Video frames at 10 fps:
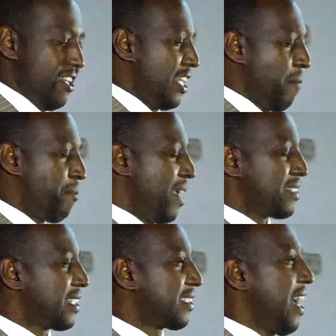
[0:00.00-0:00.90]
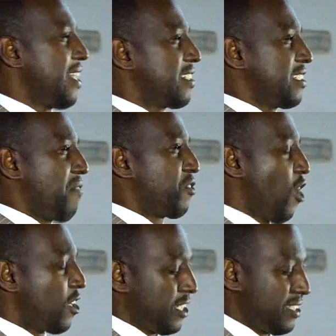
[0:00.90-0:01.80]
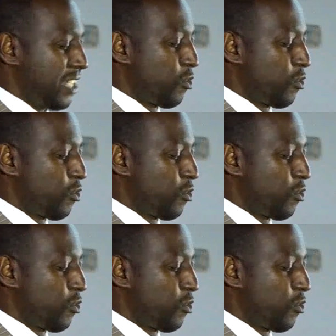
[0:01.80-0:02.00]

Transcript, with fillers: In other places, cultures have taught us